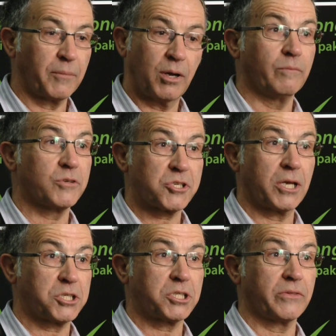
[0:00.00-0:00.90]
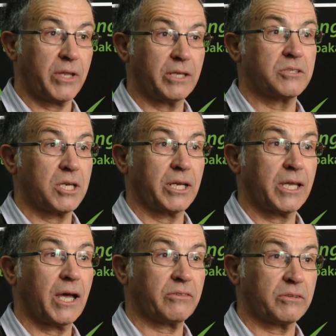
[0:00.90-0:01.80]
conversation that
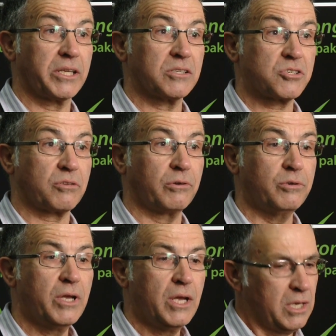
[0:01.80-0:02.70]
Garth led us through.